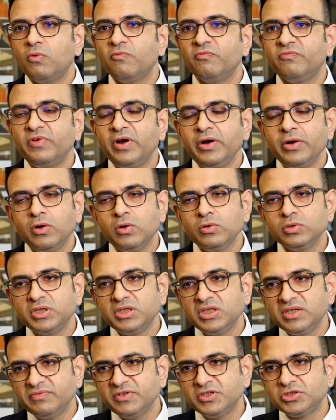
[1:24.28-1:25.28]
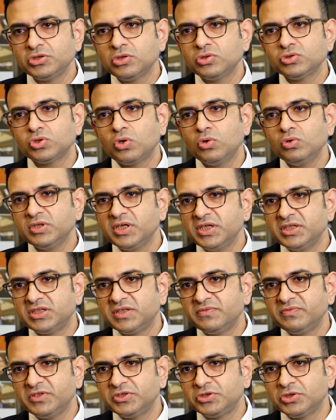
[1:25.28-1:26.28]
Very old individuals, older
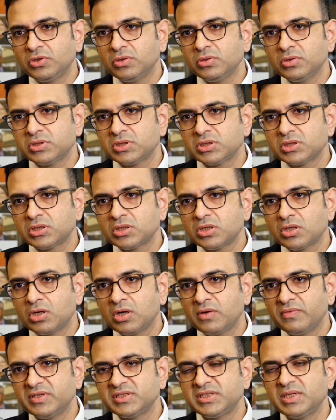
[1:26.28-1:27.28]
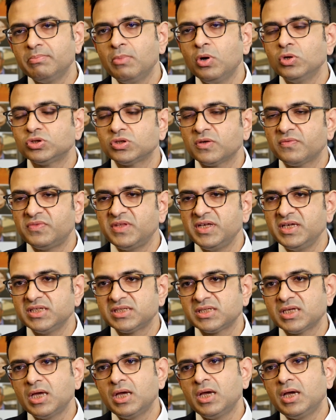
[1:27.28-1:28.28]
individuals, obviously most of
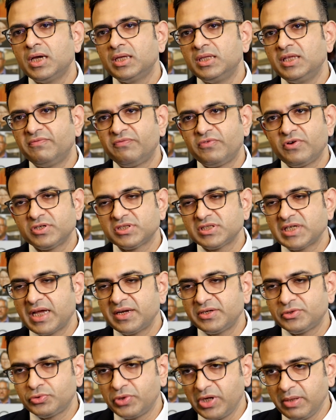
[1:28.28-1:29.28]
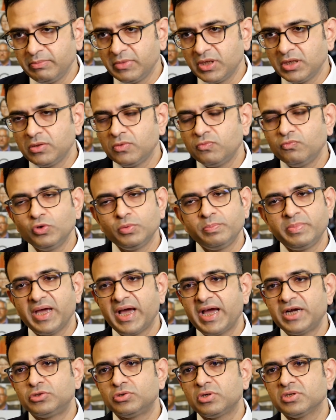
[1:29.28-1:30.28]
these, the first line treatment would be
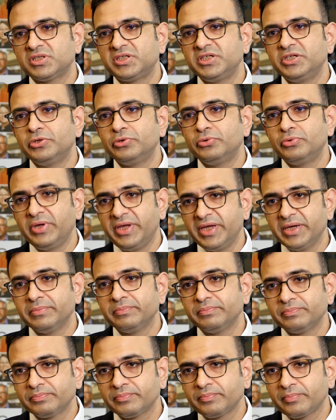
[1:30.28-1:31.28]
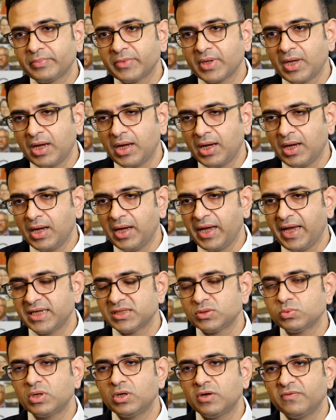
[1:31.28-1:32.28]
hydroxyurea uh,
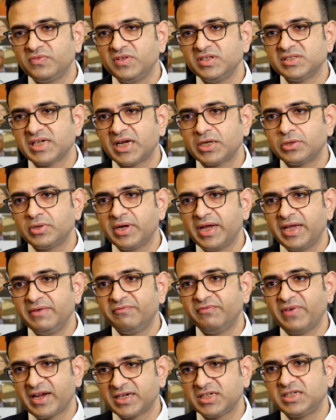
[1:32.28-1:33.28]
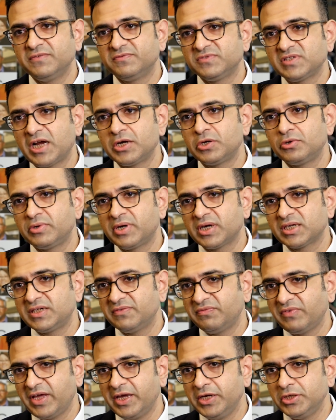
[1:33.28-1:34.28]
as one of the cyto effective
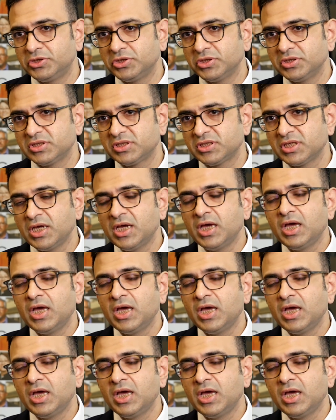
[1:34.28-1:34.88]
cytoreductive agents.